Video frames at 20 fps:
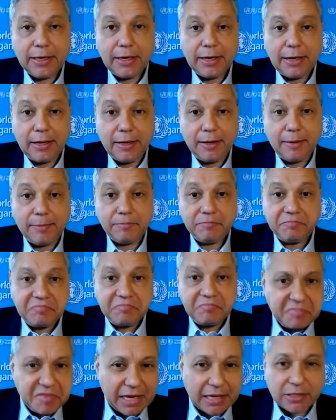
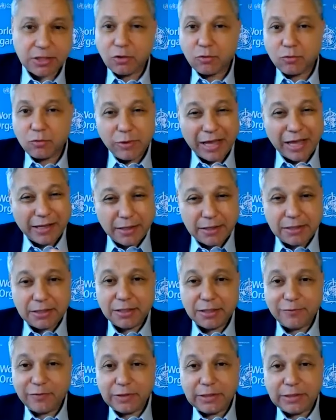That's a
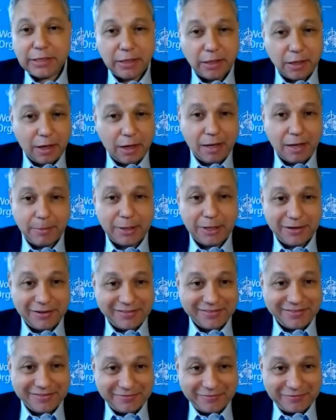relatively
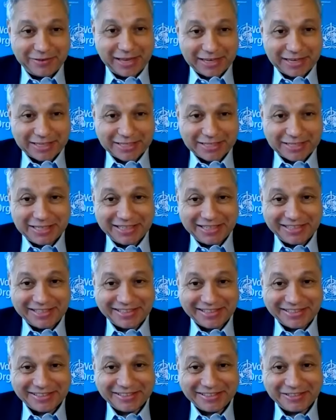common
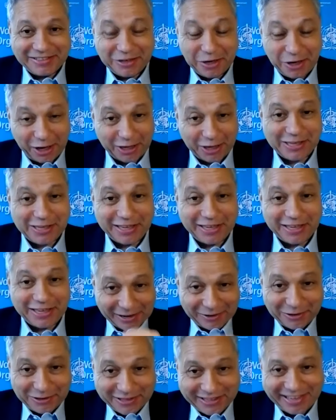vaccine, not yet
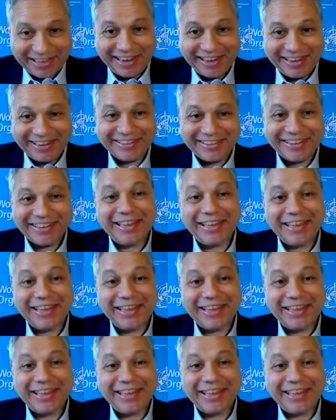out of the gate.